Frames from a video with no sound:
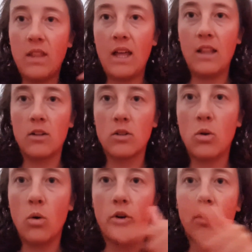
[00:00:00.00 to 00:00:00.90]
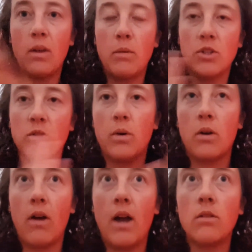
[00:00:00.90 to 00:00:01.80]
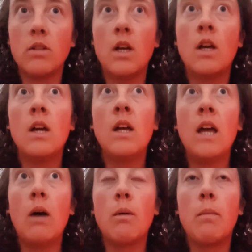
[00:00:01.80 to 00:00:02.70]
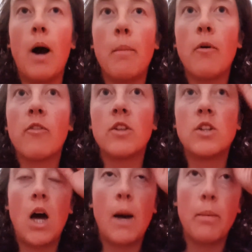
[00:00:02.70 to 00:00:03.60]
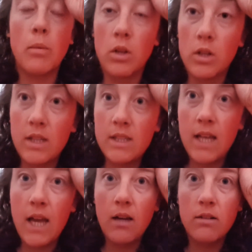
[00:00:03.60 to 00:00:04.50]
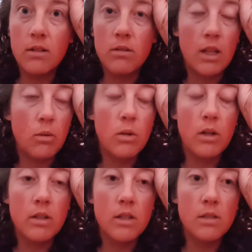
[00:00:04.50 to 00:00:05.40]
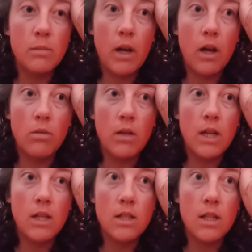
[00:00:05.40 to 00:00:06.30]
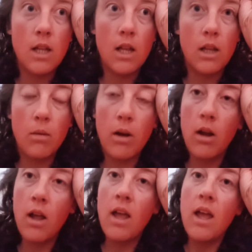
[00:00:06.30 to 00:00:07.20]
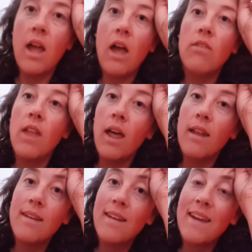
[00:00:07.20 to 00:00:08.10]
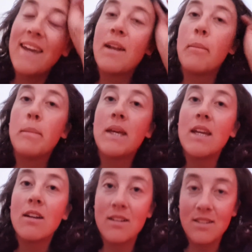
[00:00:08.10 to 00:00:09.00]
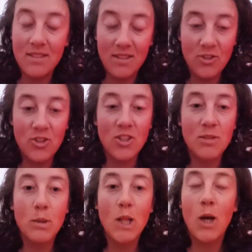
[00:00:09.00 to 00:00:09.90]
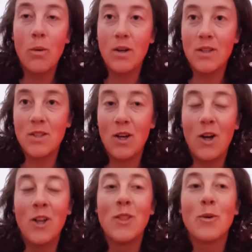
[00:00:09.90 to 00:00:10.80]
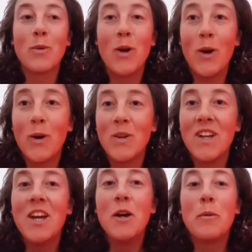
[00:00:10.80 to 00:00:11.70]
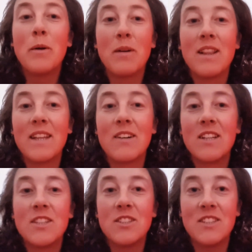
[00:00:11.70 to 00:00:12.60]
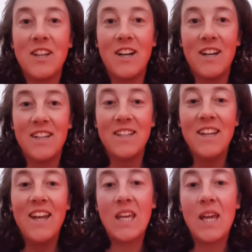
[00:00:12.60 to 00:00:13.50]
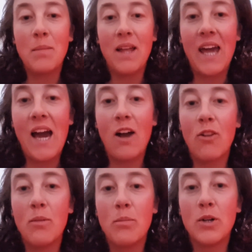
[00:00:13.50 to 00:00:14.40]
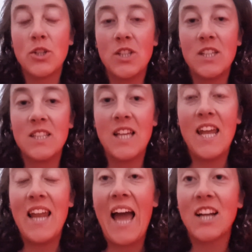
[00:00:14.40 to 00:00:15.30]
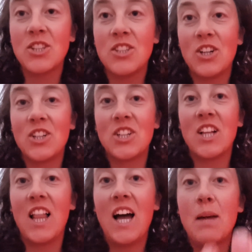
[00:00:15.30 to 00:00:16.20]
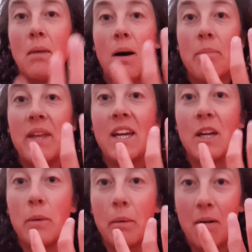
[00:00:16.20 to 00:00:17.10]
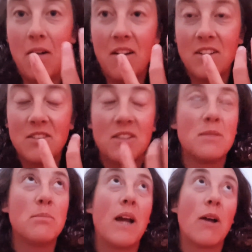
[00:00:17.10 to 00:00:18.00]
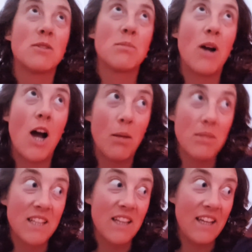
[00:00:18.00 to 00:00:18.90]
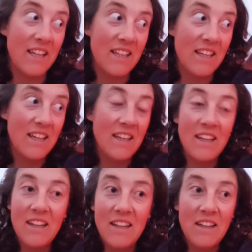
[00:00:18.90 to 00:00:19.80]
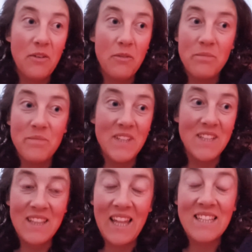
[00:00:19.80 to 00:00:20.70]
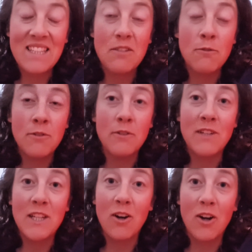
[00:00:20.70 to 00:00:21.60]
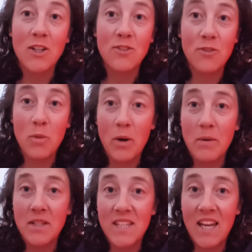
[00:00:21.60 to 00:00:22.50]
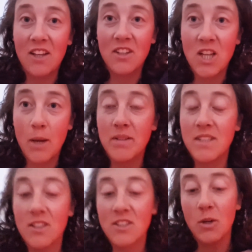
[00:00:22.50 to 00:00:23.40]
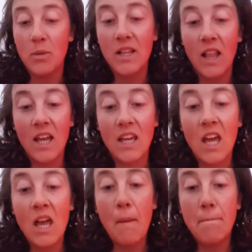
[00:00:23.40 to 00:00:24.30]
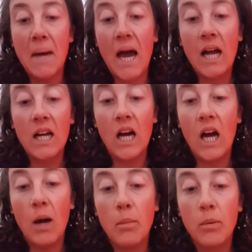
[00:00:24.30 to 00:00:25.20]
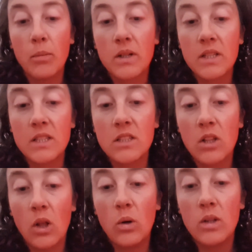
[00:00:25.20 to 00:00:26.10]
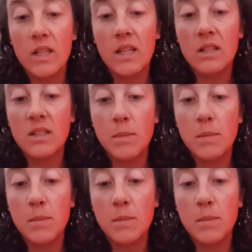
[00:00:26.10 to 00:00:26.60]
that little corner that we just went around, and we pop over the top, and we're looking down, and we're like, where is this bear? We can't see it anywhere. And then it appears just below us on the road we were literally just on. It came like out of the bushes, and it actually started to climb up the hill we were on. So this bear was probably like less than 50 yards from where we were standing on the top of this hill. So we like back up really slowly,